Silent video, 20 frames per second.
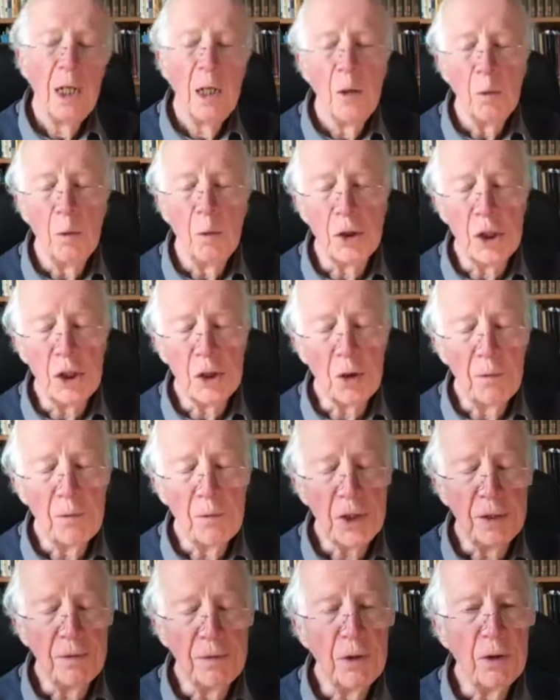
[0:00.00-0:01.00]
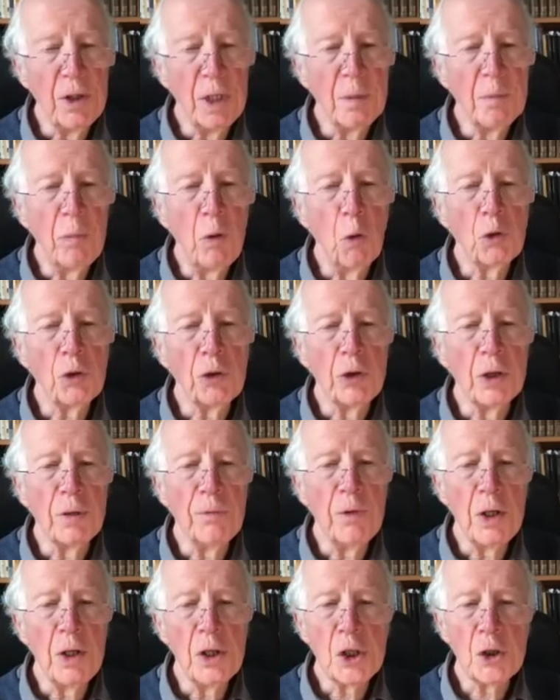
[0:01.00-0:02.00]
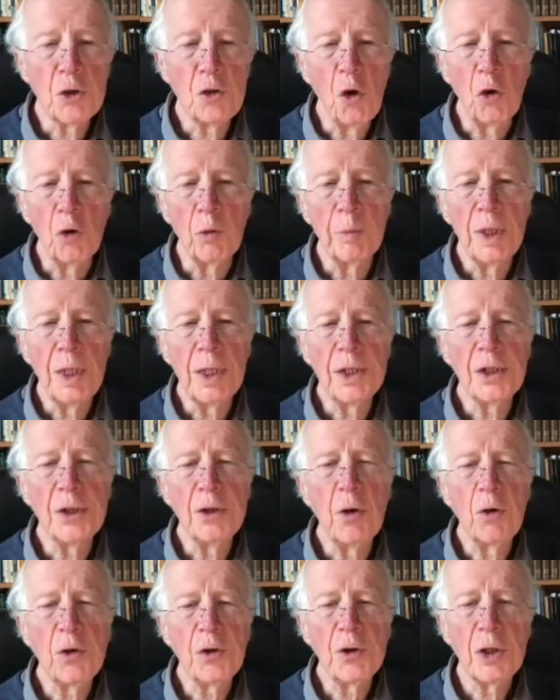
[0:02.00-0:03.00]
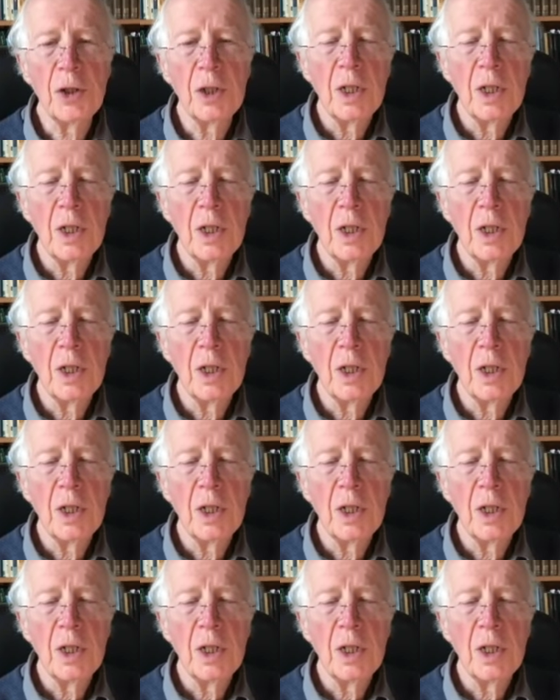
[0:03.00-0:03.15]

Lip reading: which is obviously very important and very strong, but it's not